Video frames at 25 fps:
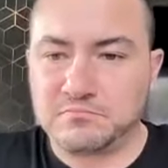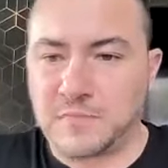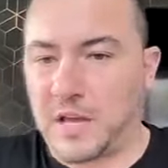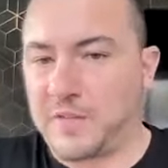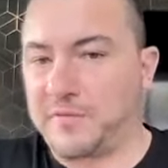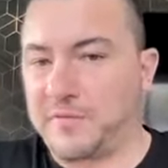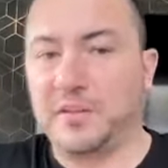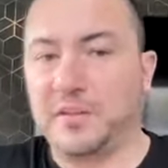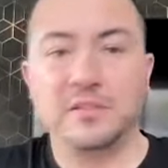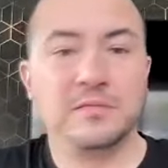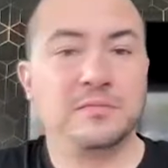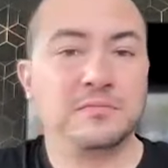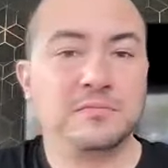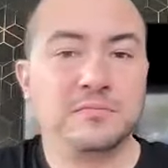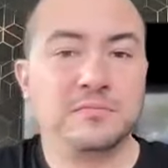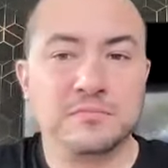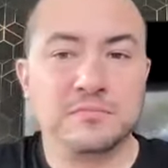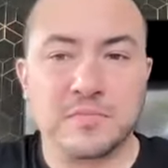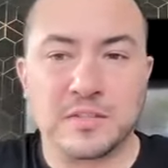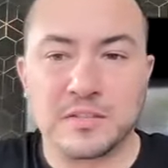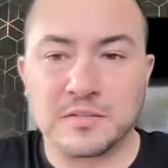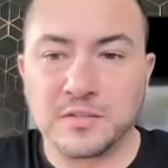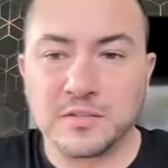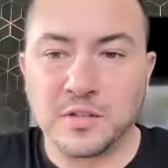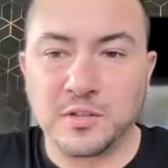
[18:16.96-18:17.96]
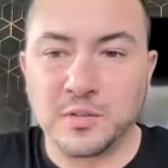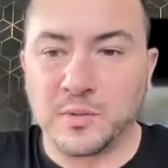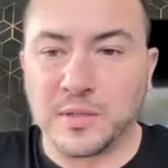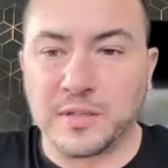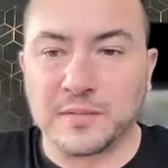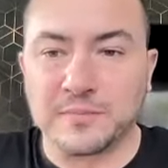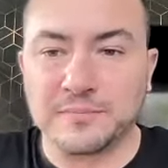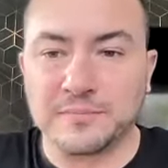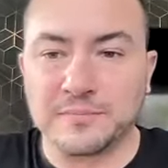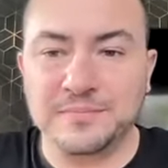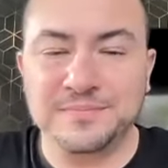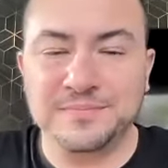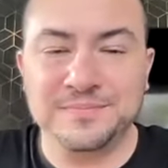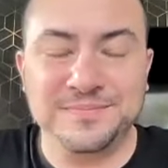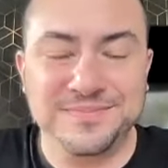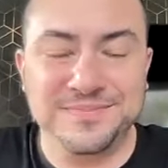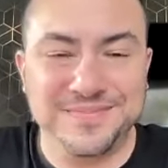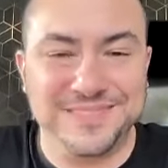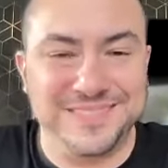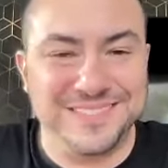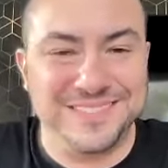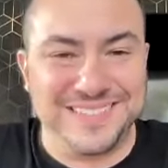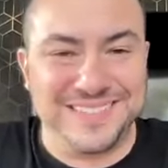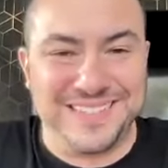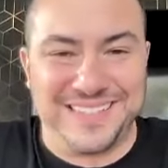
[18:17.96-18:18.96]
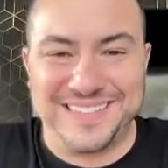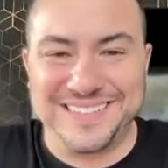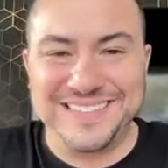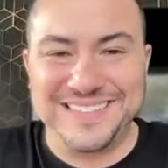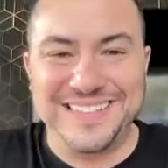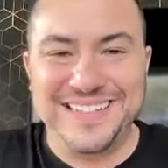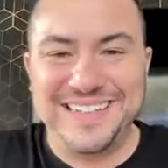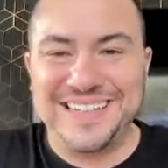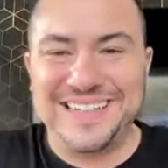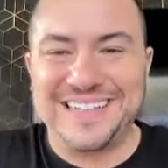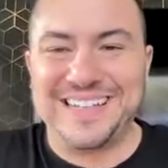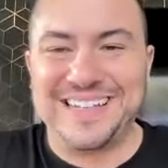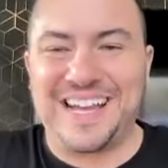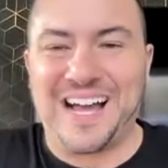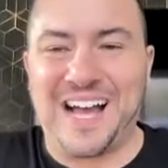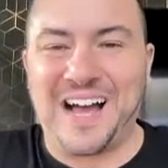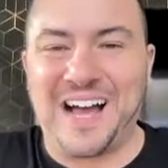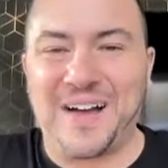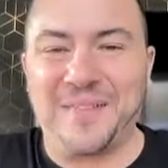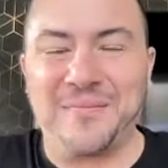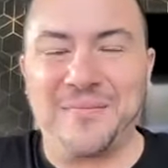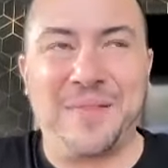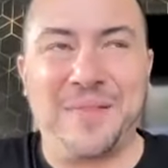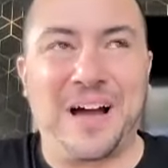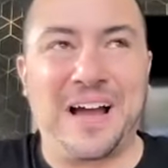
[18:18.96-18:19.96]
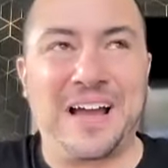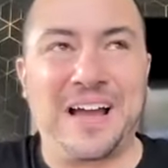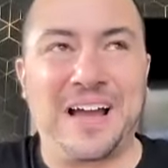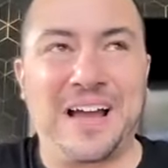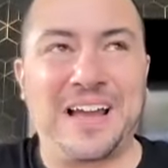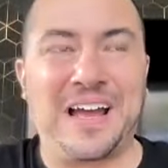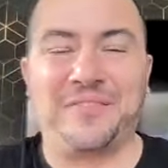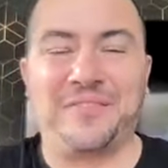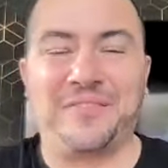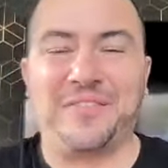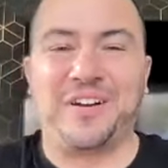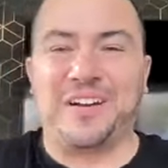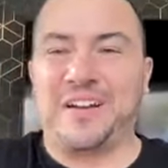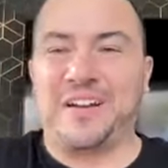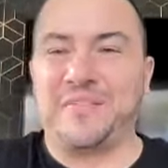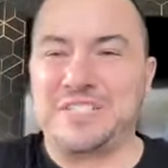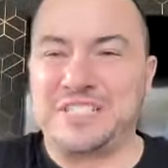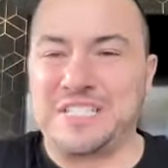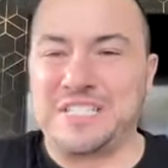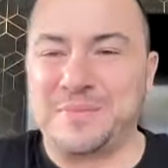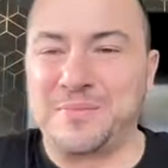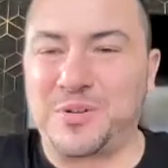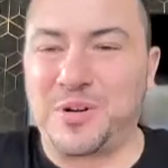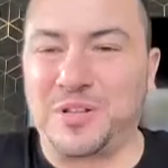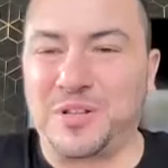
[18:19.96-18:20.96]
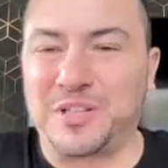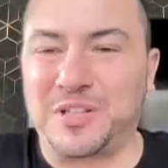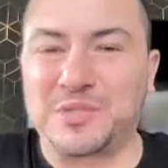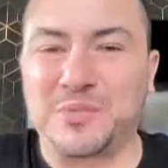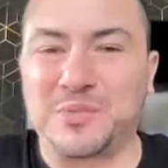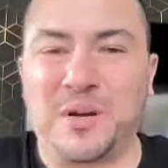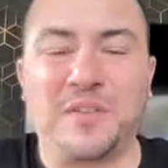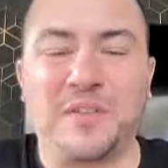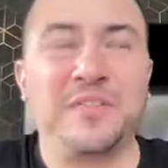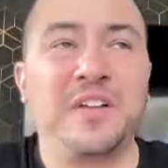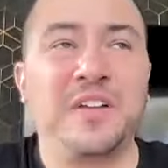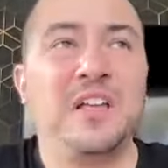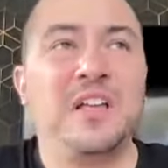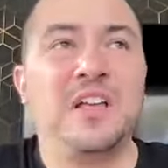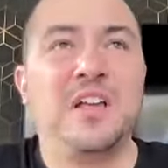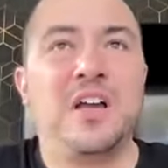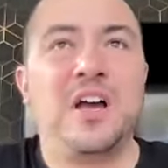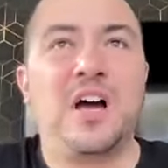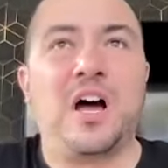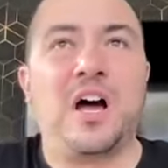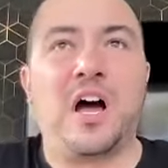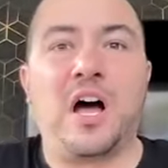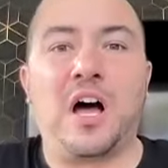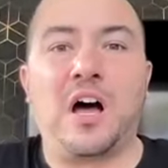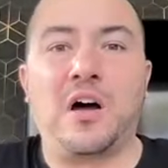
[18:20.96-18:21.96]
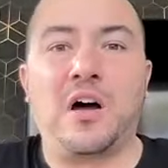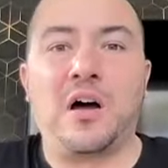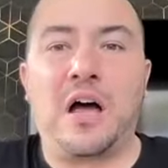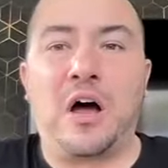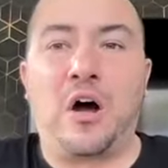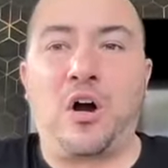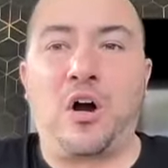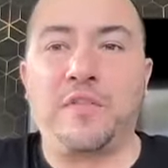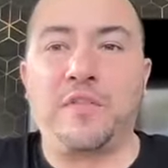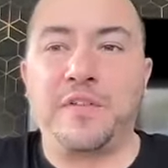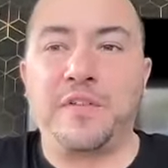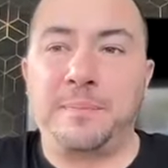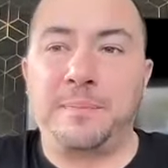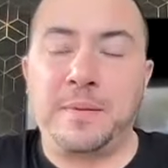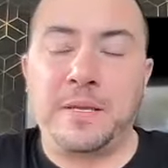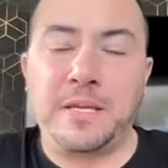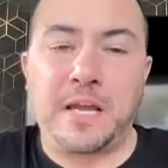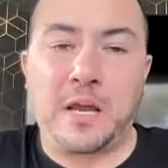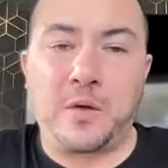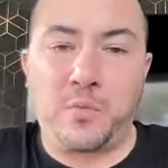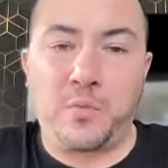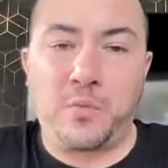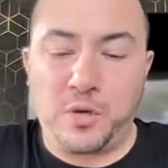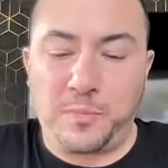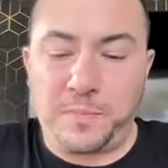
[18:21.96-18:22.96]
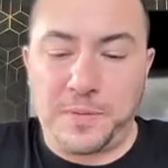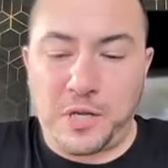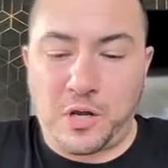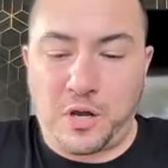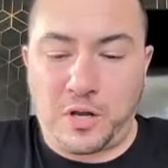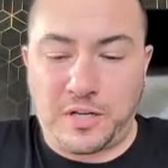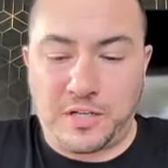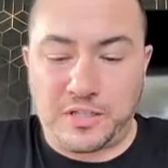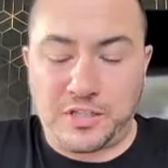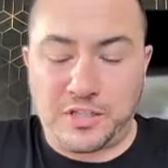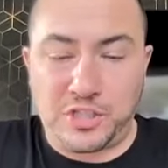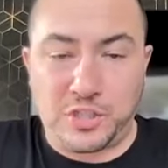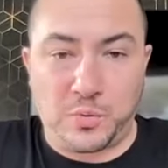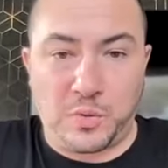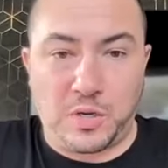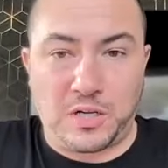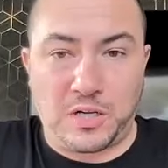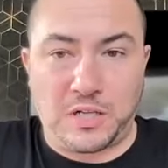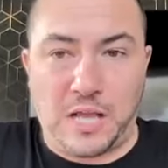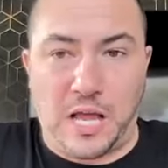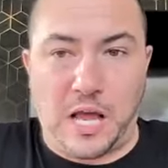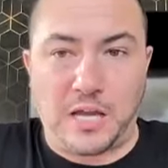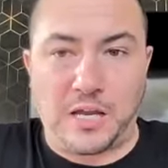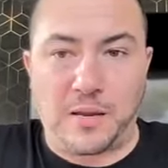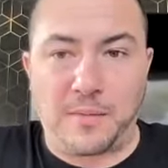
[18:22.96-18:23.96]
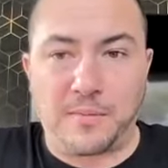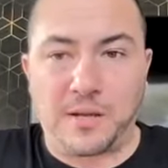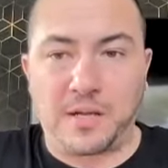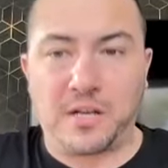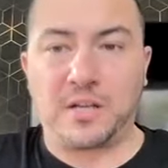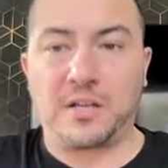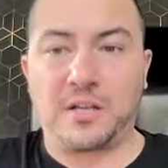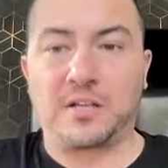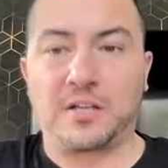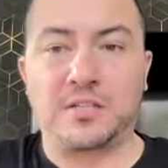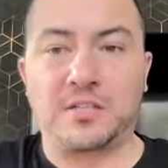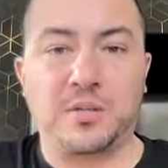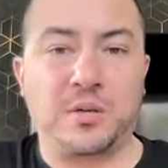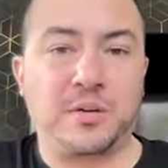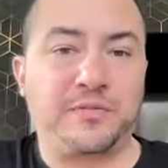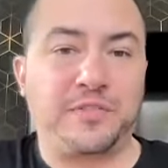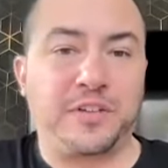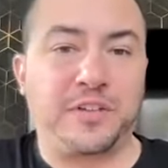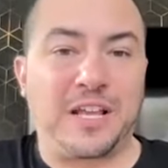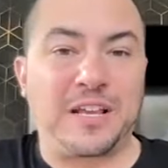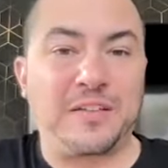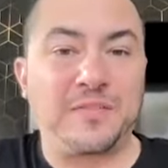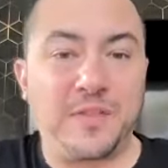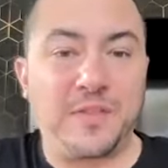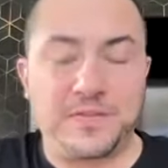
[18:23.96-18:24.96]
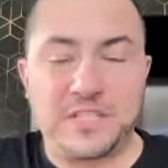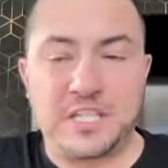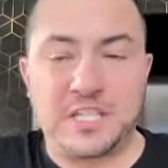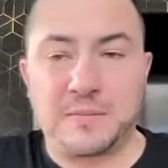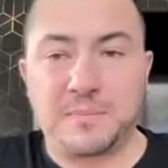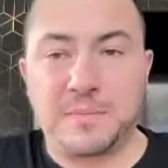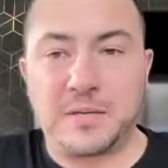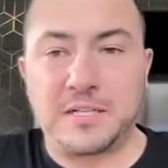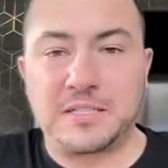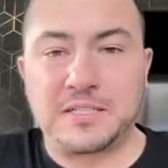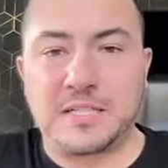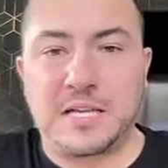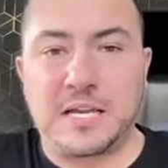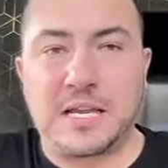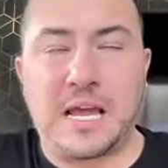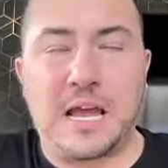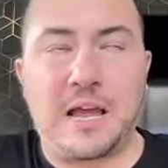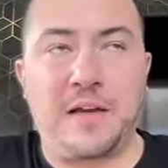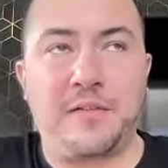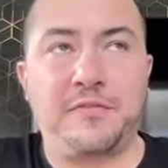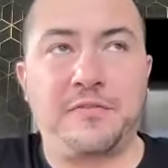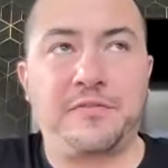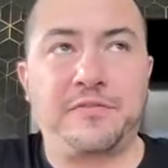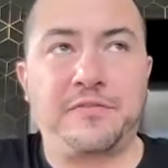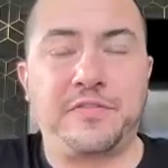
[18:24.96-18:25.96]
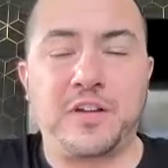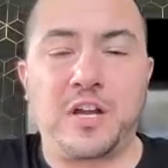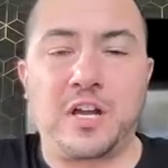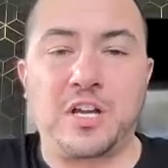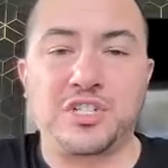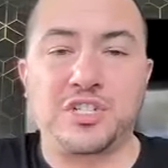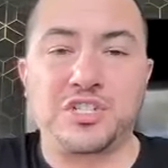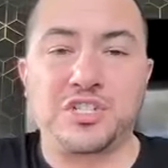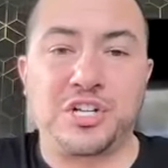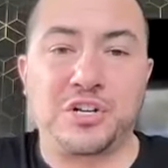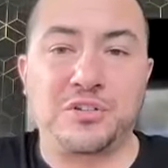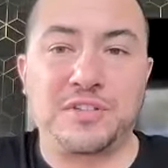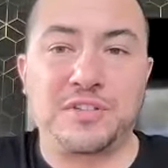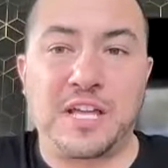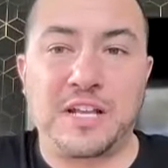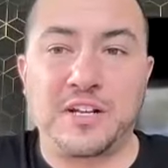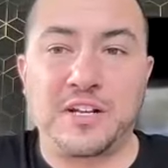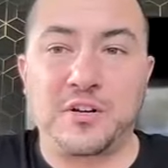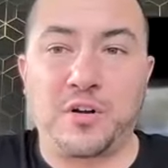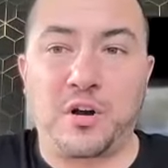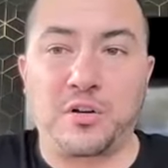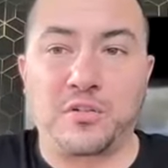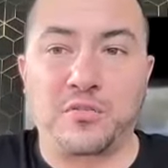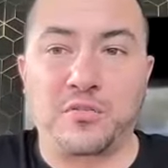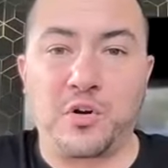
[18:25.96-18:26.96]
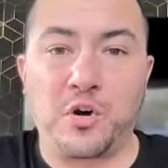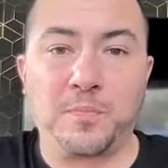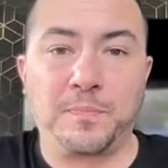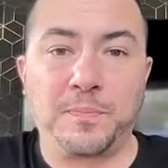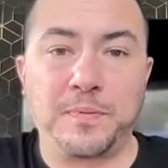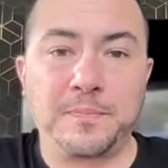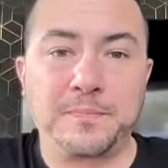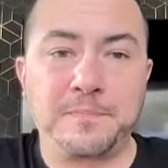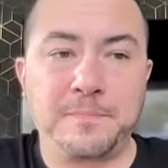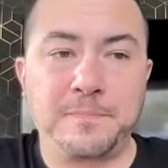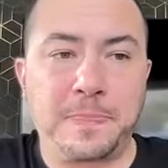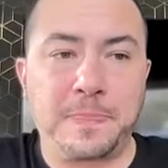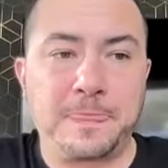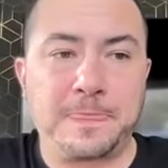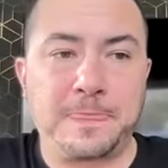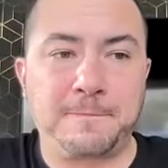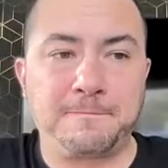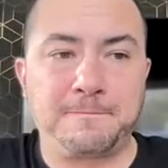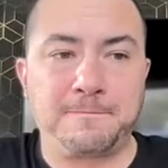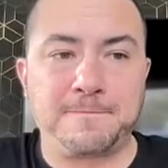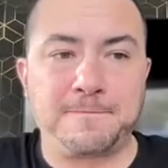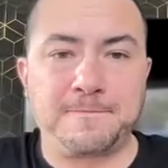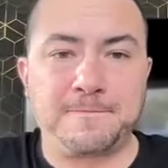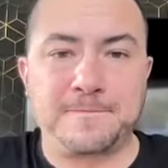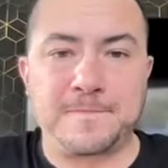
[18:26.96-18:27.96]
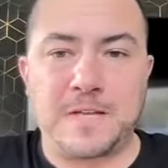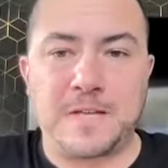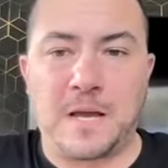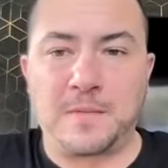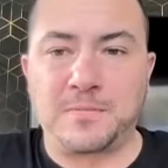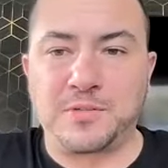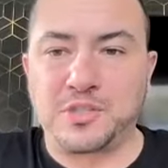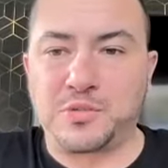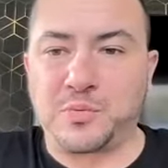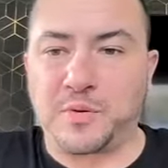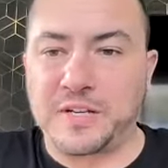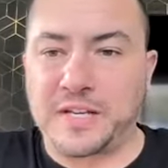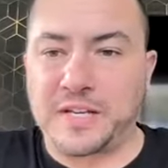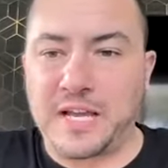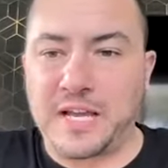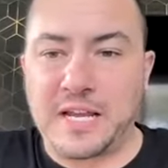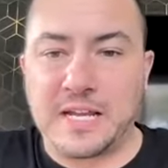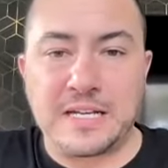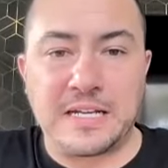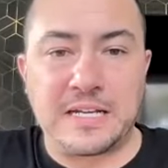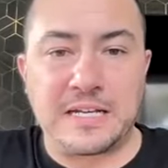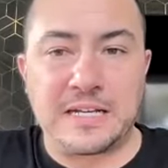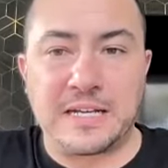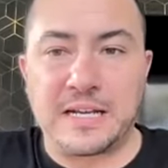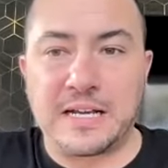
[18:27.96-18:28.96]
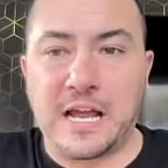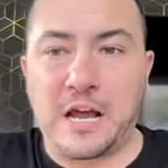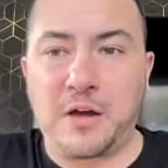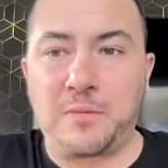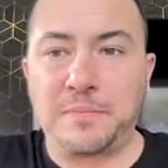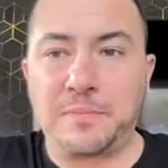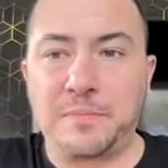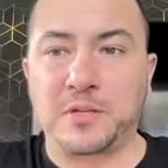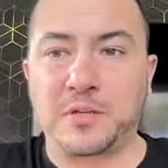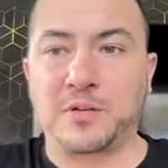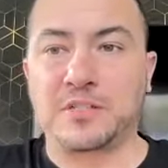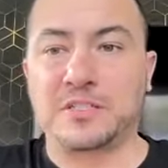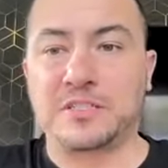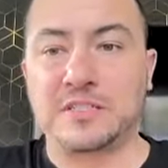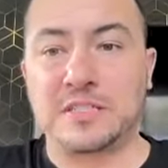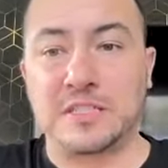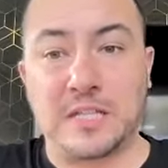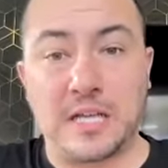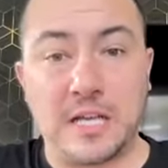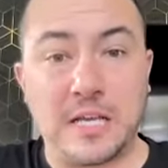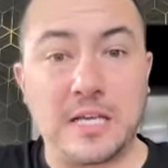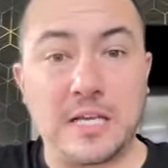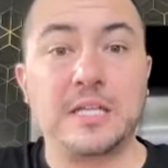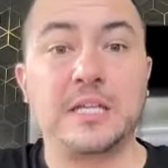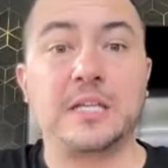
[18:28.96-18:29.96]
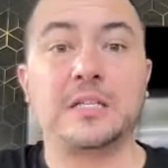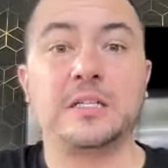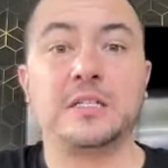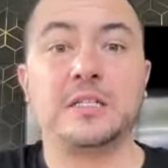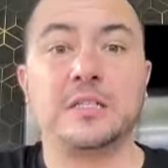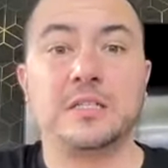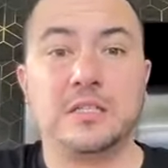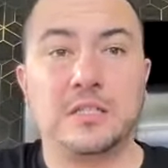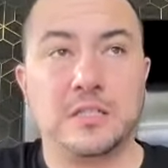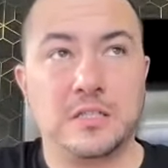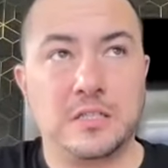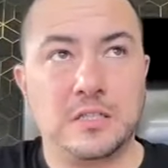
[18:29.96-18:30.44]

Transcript: have fun. Like, go to it. I have a team call at 12. RVP, I will be on at 2 o'clock. I'm gonna do it for like 15 minutes. I have shared that in our group. I just want to get in and get out because today